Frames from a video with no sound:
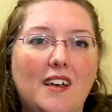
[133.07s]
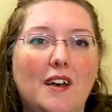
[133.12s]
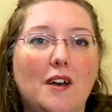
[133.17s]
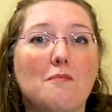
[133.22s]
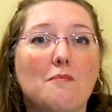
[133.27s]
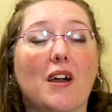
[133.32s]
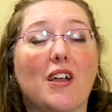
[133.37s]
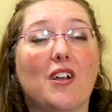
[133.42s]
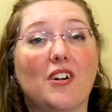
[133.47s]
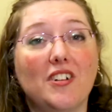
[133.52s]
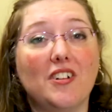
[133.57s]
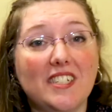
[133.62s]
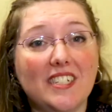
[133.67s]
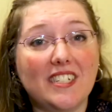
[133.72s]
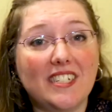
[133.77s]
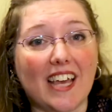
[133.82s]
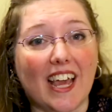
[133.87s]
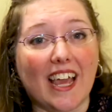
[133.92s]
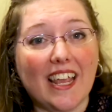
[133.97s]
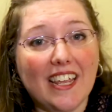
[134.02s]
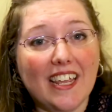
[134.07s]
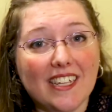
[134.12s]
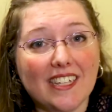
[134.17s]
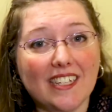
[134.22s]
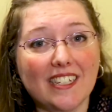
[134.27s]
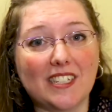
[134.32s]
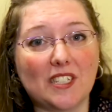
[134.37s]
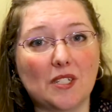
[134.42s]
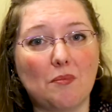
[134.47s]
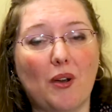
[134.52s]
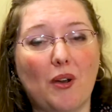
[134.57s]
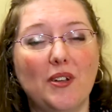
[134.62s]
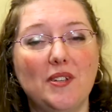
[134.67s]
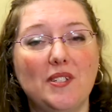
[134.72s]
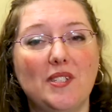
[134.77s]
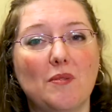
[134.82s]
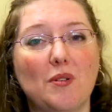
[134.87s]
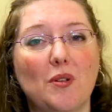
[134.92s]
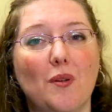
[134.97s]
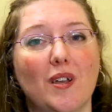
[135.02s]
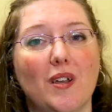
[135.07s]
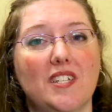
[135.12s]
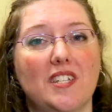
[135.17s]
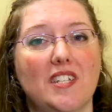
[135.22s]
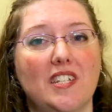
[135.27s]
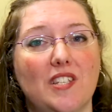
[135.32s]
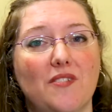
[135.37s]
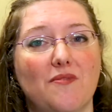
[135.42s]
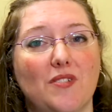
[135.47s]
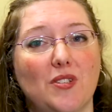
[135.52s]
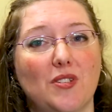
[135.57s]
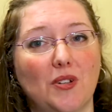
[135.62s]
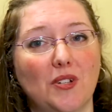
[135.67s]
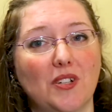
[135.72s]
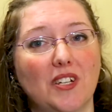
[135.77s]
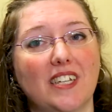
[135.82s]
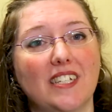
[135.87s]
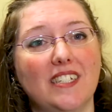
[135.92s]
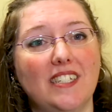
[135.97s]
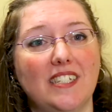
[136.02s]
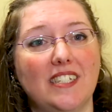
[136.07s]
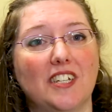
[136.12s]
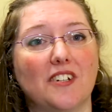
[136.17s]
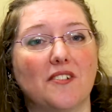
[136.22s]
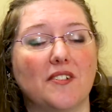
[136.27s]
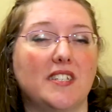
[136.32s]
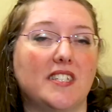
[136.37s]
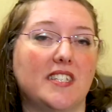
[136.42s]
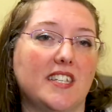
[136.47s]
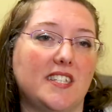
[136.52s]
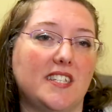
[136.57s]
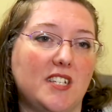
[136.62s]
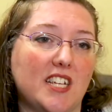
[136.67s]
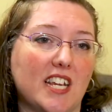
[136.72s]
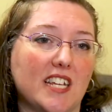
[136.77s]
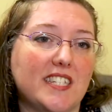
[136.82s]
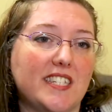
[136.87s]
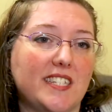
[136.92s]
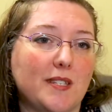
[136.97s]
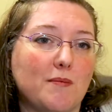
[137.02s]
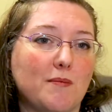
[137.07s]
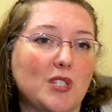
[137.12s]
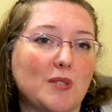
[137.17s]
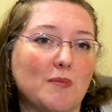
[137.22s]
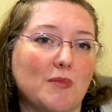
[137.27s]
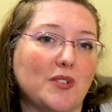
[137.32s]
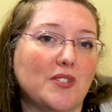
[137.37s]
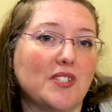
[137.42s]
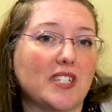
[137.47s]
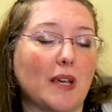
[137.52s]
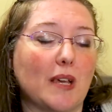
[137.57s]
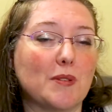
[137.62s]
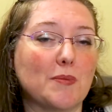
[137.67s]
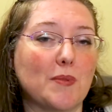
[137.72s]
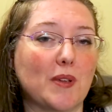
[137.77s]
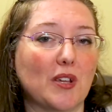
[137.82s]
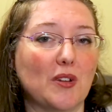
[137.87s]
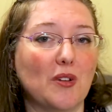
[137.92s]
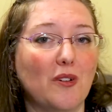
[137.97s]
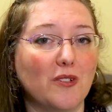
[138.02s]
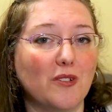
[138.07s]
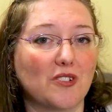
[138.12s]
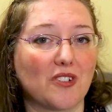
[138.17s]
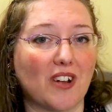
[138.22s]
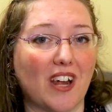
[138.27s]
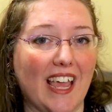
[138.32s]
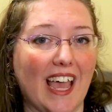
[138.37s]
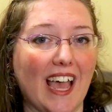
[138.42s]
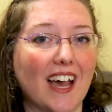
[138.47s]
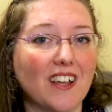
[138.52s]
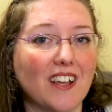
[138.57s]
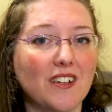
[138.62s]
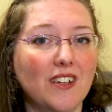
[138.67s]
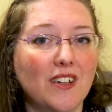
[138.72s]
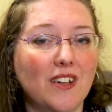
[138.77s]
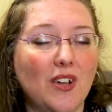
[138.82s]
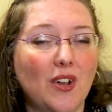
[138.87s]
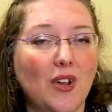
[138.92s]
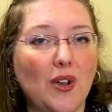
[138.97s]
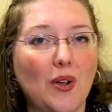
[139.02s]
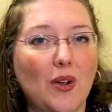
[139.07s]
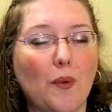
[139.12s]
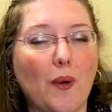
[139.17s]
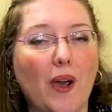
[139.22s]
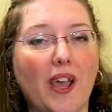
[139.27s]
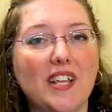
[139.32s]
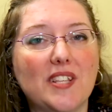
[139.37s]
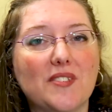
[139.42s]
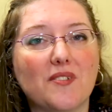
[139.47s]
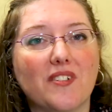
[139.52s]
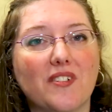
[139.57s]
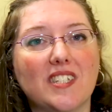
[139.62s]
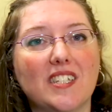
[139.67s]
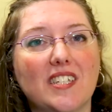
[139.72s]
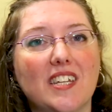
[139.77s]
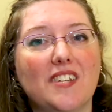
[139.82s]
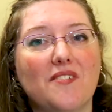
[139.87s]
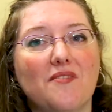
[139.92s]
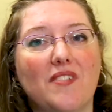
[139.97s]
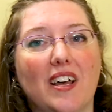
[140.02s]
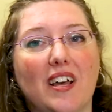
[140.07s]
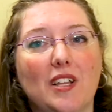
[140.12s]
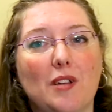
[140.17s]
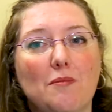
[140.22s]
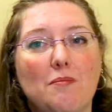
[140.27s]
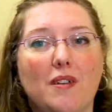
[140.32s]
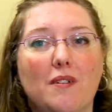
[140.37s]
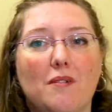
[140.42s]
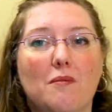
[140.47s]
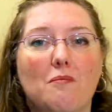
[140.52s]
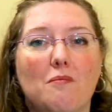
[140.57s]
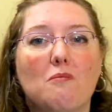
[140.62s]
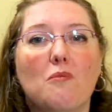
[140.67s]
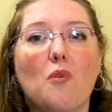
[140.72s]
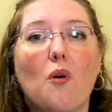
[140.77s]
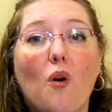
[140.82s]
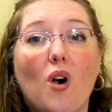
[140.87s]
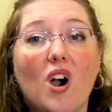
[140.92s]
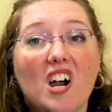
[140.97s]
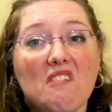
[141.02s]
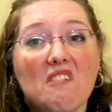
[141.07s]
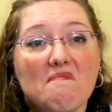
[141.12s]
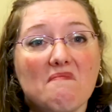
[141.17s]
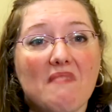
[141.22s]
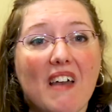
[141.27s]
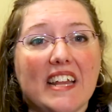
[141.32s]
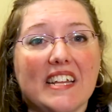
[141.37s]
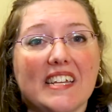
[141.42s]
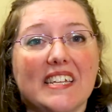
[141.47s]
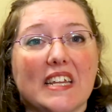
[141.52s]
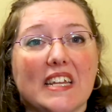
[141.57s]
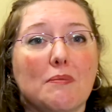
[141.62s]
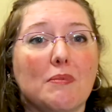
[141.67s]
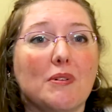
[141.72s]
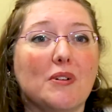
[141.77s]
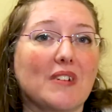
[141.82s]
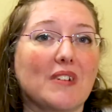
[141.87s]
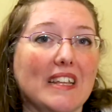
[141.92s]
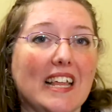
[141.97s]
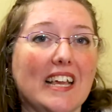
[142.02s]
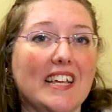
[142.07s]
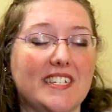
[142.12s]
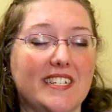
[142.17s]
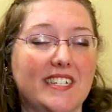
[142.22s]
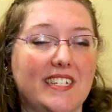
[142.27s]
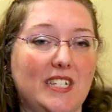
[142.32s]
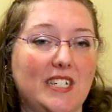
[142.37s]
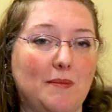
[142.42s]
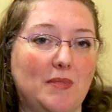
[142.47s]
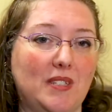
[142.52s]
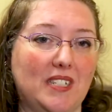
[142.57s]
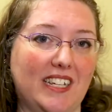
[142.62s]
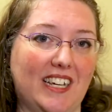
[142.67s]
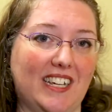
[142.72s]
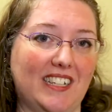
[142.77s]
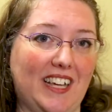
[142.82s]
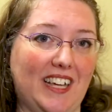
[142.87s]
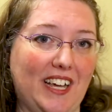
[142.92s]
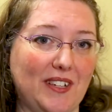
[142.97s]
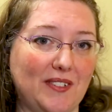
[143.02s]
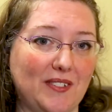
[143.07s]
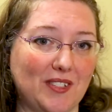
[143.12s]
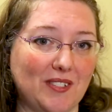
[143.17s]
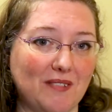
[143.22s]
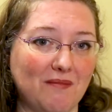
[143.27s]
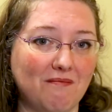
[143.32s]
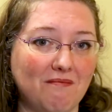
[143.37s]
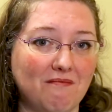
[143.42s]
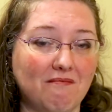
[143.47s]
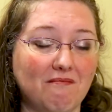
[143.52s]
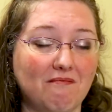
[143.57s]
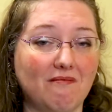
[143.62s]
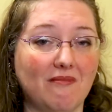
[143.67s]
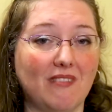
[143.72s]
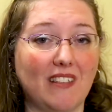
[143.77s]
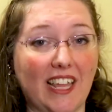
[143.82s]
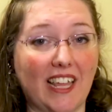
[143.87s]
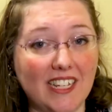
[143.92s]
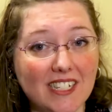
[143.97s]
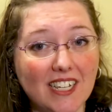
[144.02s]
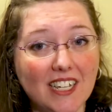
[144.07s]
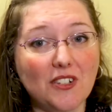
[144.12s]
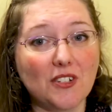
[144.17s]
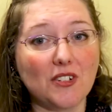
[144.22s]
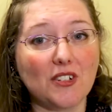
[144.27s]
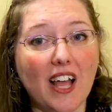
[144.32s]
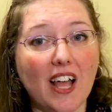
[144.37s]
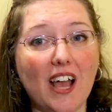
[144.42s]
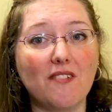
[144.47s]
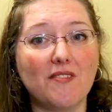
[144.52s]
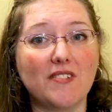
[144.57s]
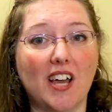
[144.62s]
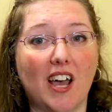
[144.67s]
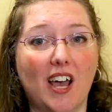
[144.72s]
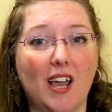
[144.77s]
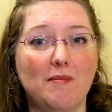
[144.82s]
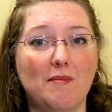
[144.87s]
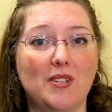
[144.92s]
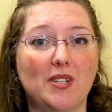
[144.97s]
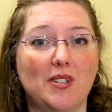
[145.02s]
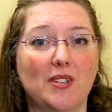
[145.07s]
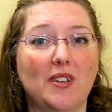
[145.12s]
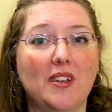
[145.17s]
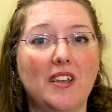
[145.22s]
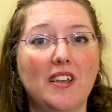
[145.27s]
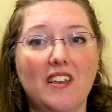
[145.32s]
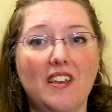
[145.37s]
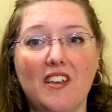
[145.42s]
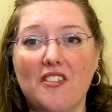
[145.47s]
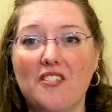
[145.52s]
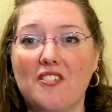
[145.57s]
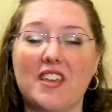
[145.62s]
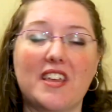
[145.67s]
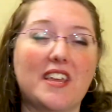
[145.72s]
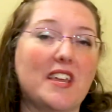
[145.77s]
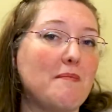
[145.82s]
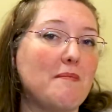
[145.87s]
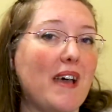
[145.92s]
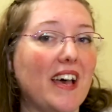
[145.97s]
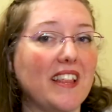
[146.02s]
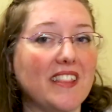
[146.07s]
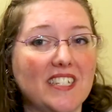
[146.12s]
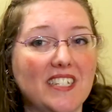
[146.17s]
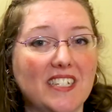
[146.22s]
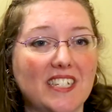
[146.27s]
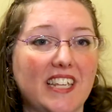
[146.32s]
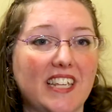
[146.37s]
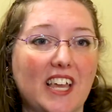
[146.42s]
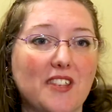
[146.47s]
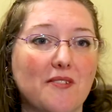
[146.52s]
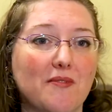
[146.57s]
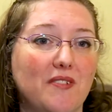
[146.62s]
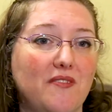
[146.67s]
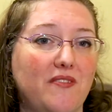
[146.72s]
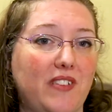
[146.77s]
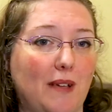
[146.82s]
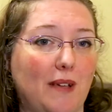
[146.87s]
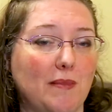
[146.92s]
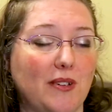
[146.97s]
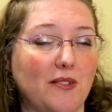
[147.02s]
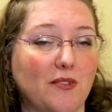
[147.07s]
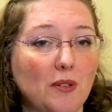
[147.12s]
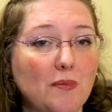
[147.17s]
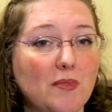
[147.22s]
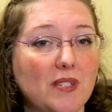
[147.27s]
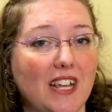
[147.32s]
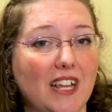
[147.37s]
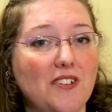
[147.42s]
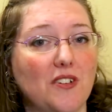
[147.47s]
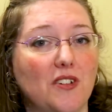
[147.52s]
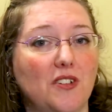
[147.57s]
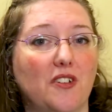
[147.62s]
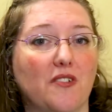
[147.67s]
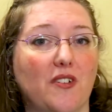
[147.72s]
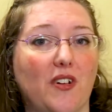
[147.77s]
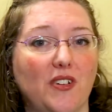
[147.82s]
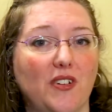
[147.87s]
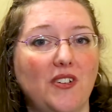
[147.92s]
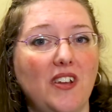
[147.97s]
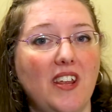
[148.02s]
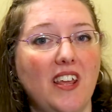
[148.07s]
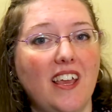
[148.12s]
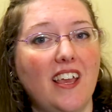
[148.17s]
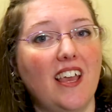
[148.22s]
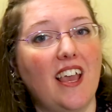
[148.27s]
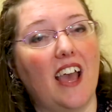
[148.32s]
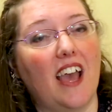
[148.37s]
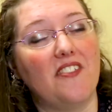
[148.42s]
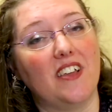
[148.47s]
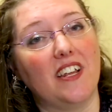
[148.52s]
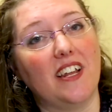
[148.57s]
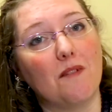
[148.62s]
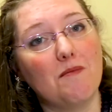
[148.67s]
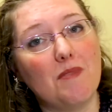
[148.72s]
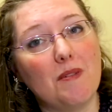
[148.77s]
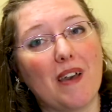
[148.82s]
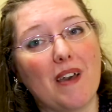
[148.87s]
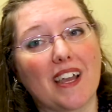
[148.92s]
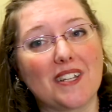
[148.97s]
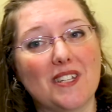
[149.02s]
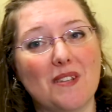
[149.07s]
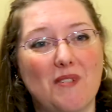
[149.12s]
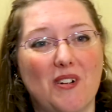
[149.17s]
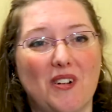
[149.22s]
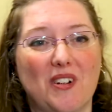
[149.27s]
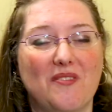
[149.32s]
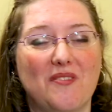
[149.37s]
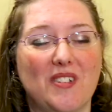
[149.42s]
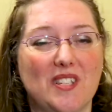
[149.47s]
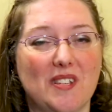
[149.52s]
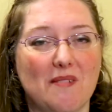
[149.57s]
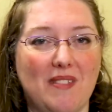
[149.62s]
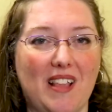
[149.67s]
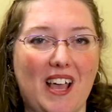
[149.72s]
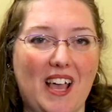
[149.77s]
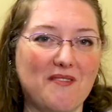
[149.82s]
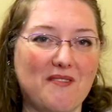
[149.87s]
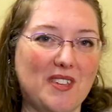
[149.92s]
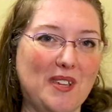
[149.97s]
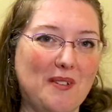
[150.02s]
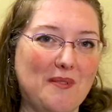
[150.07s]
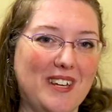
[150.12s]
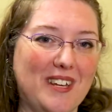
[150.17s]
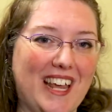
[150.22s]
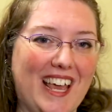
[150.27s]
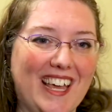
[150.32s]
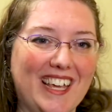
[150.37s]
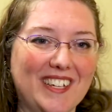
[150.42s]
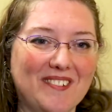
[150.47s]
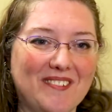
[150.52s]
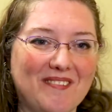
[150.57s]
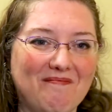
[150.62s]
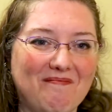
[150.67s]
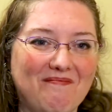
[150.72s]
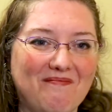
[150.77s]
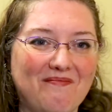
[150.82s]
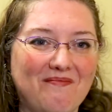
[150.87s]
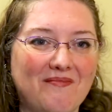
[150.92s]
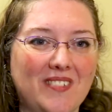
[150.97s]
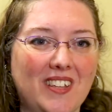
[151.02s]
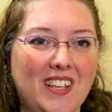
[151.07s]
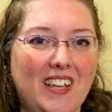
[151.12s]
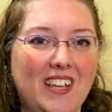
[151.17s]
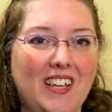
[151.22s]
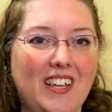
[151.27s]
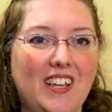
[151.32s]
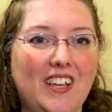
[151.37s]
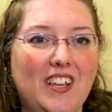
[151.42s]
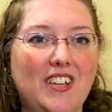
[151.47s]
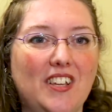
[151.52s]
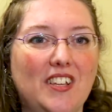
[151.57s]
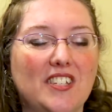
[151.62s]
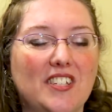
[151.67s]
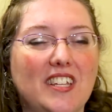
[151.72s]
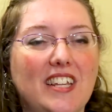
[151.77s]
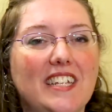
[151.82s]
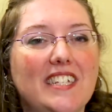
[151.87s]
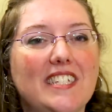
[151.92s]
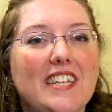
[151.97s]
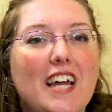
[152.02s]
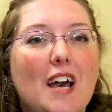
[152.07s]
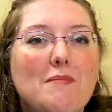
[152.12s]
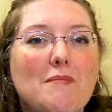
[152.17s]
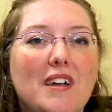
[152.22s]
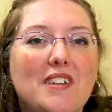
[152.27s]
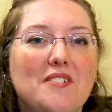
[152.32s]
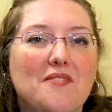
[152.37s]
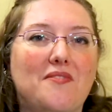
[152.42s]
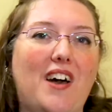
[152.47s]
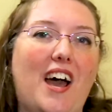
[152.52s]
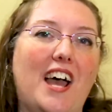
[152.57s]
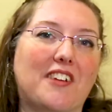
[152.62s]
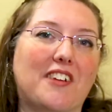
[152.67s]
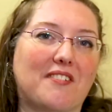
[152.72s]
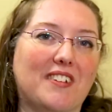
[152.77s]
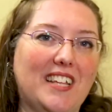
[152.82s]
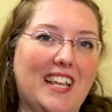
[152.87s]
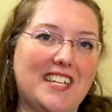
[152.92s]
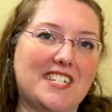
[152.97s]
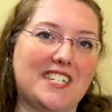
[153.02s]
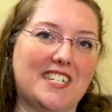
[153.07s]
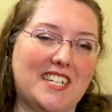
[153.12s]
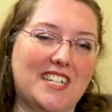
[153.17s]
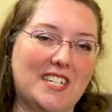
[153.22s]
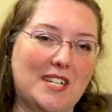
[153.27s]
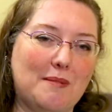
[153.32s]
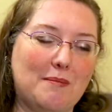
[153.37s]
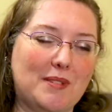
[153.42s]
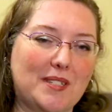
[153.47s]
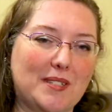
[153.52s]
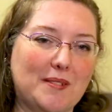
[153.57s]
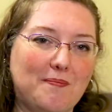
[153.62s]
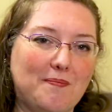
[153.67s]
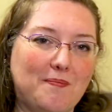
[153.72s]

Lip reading: My goal today is to pose some questions for us all to consider and suggest some small steps we can all try out, ways for us to develop more and deeper relationships in our lives. Later, you'll have time to think about this together in family groups and on your own, and then I'll be back tomorrow for some live Q&A. So let's start by defining relationships.